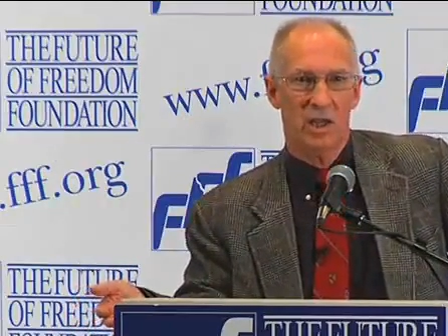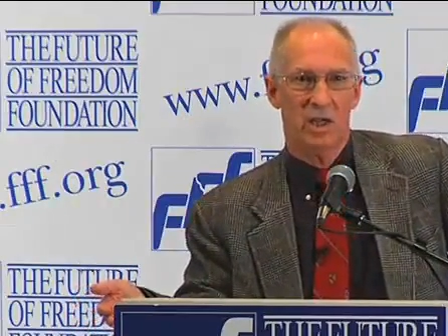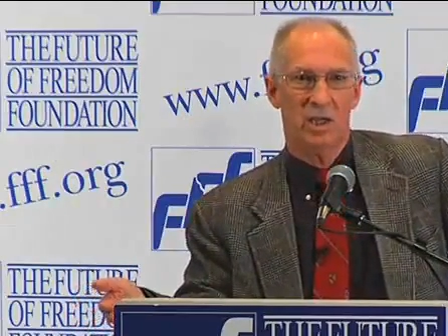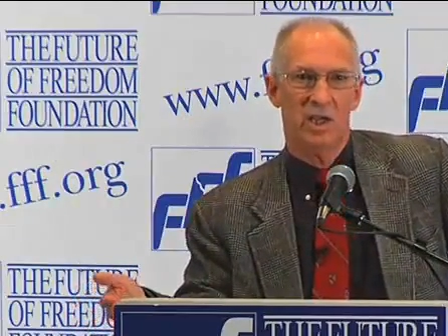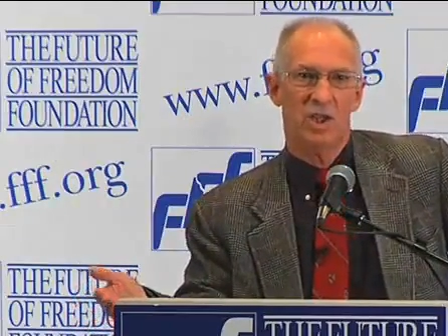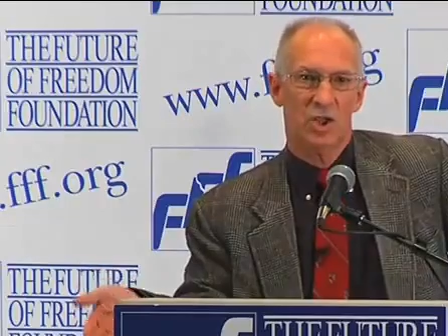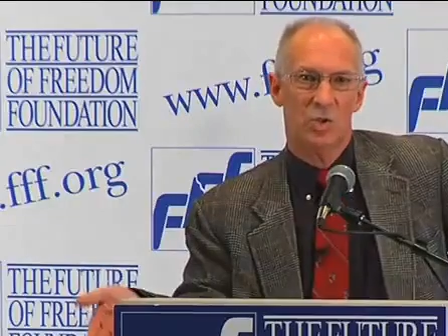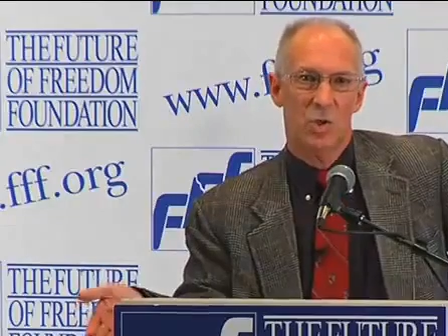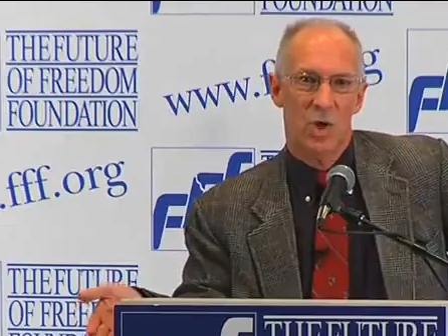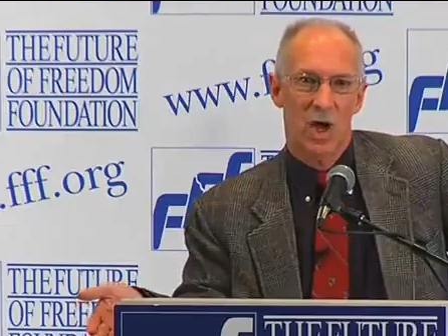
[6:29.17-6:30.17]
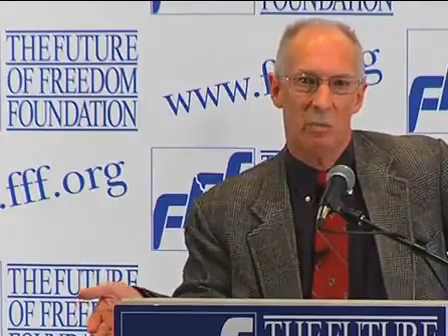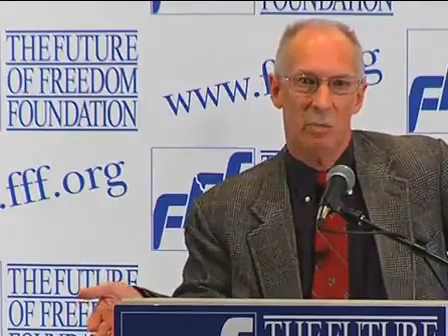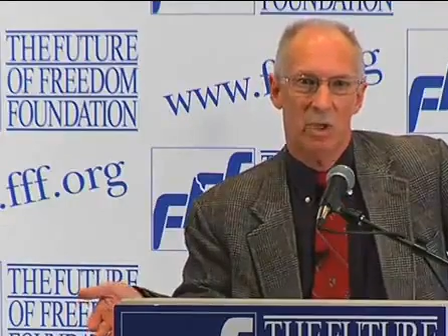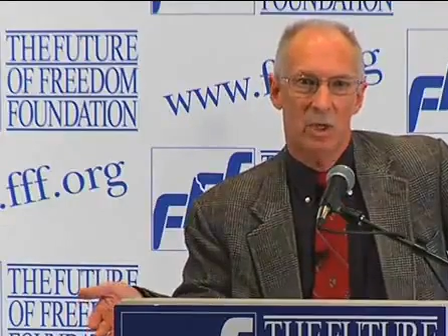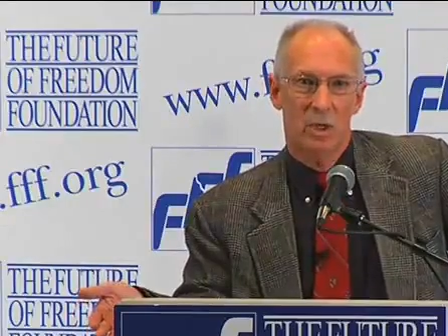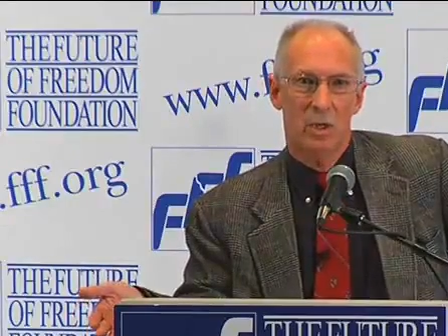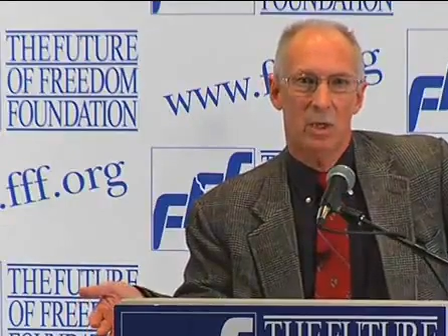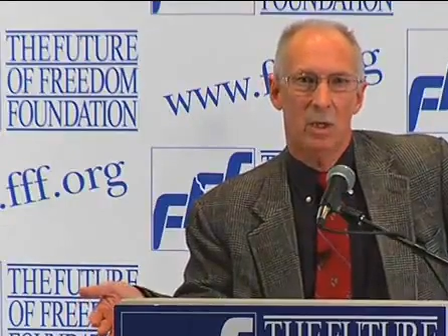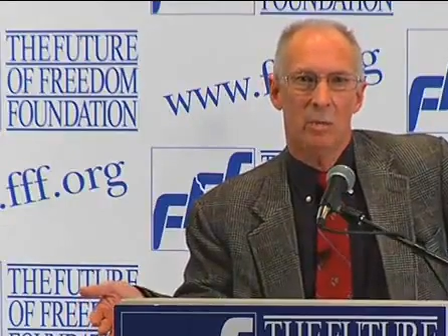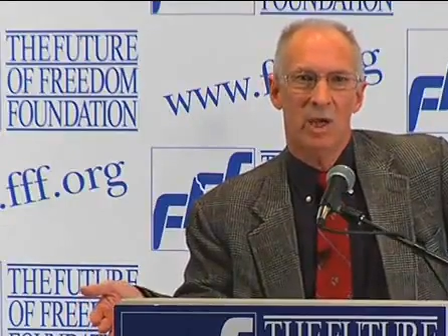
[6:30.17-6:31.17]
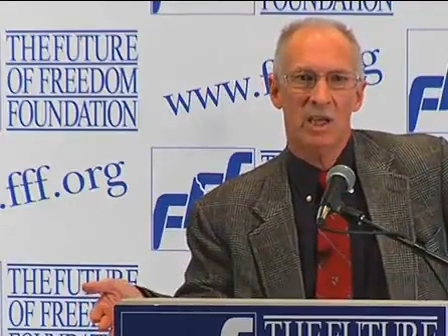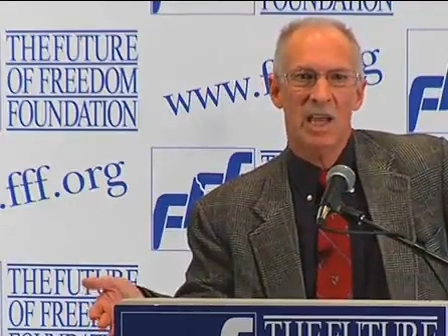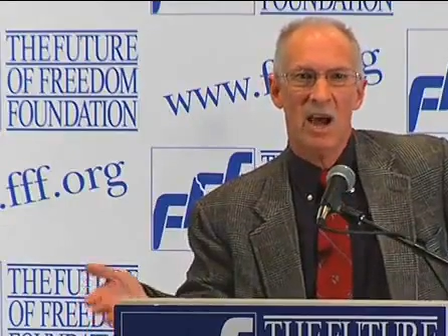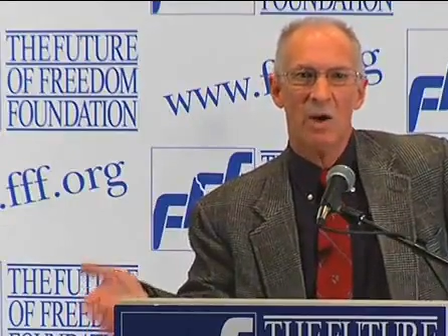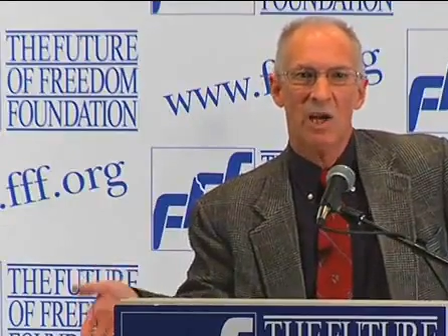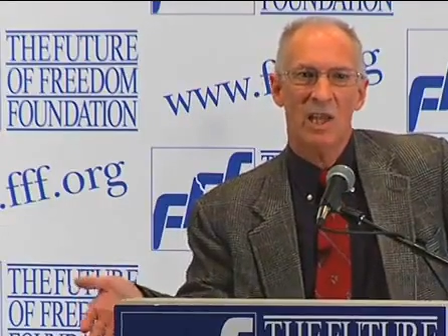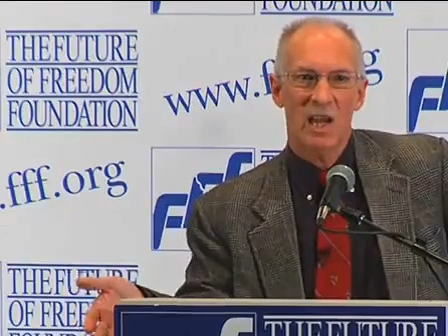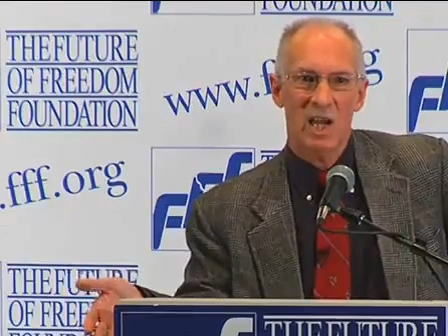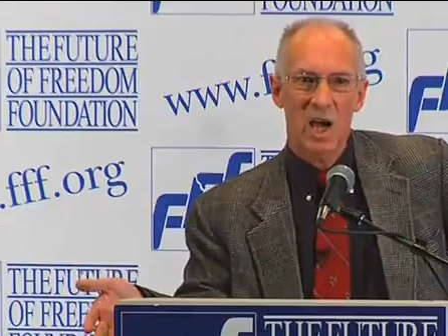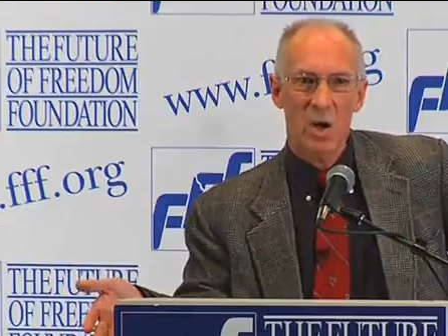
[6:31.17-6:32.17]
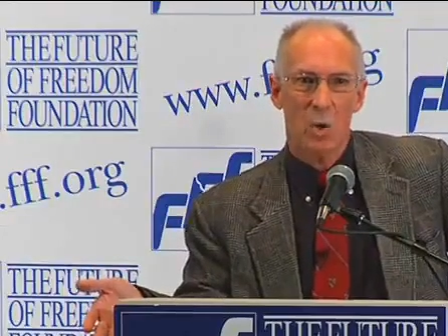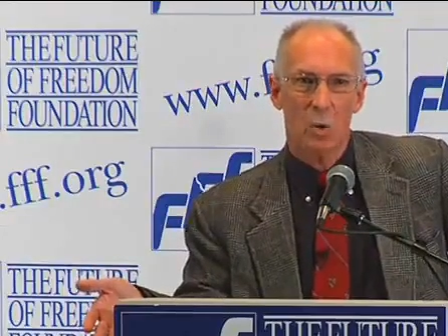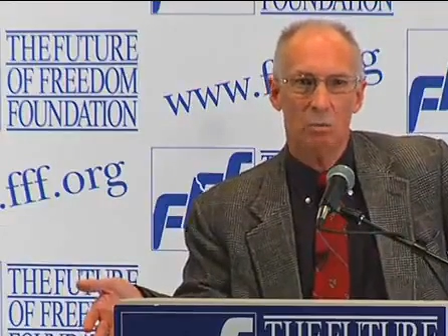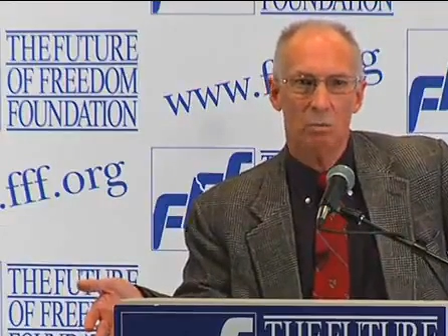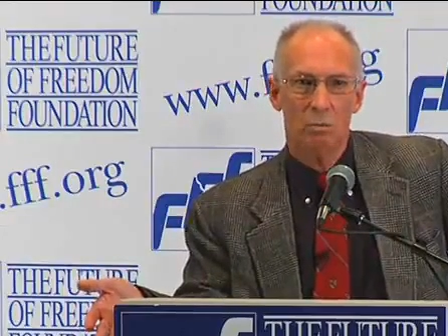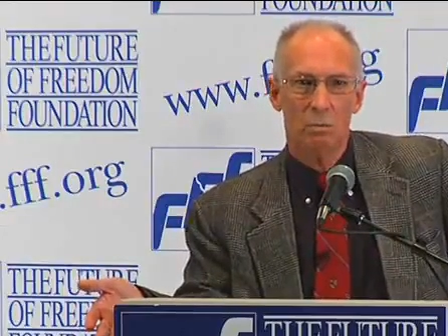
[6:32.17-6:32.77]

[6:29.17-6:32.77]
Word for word: I think they'd screw up. Because how can they know?